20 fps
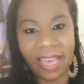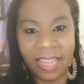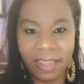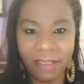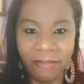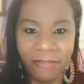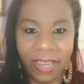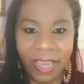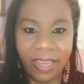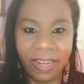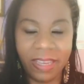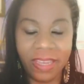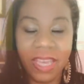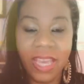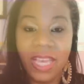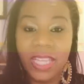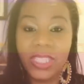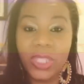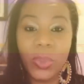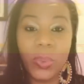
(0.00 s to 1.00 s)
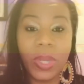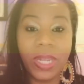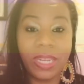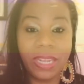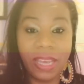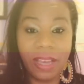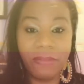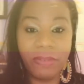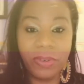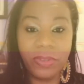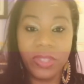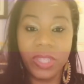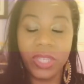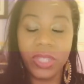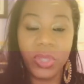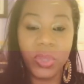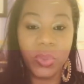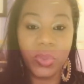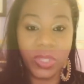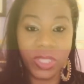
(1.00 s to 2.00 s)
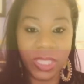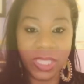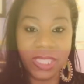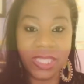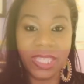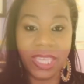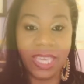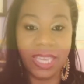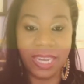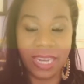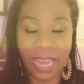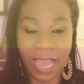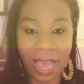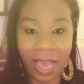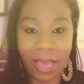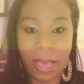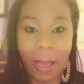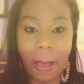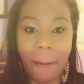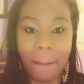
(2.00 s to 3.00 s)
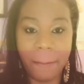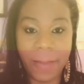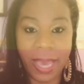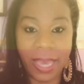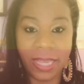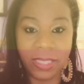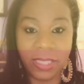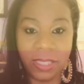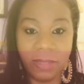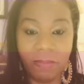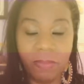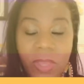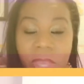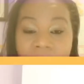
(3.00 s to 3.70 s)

elevated to a level that you just cannot imagine.